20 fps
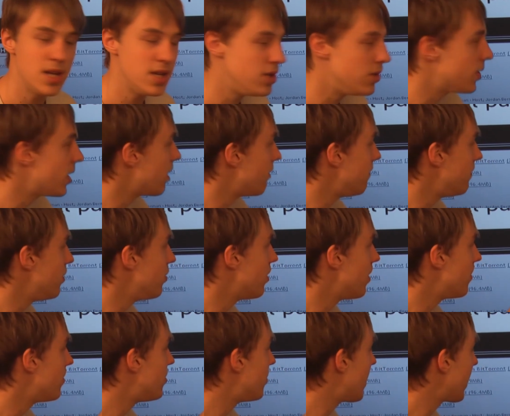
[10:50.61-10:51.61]
you can view
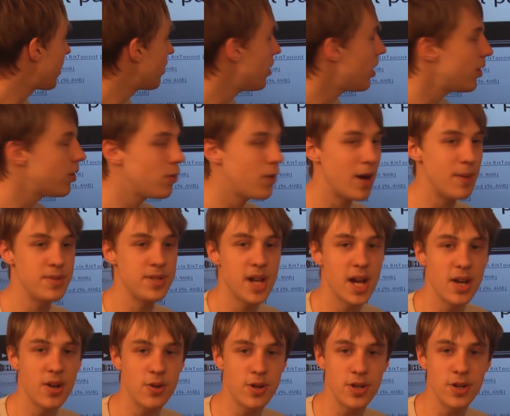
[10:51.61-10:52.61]
them directly on the
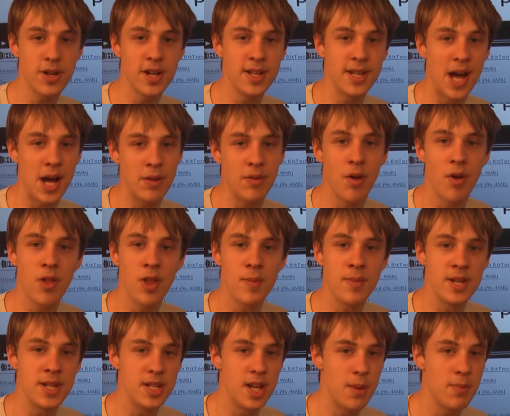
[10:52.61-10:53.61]
website, or you can download
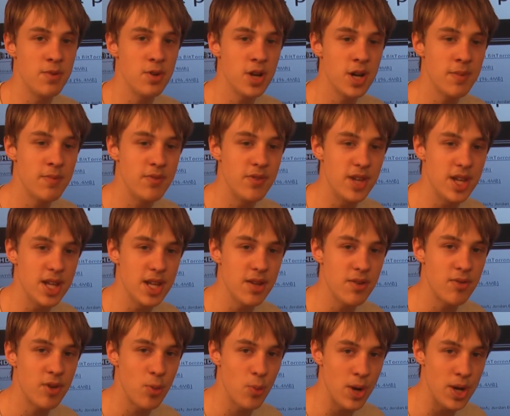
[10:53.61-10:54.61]
them in WMV
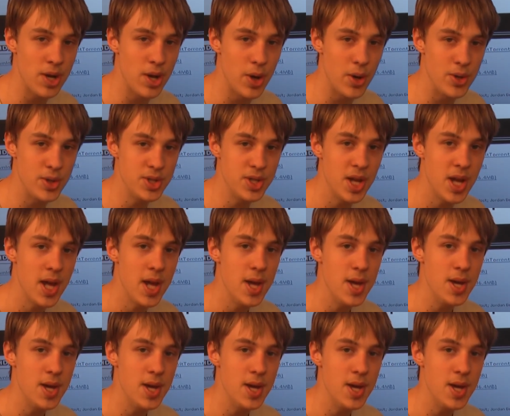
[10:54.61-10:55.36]
for Windows,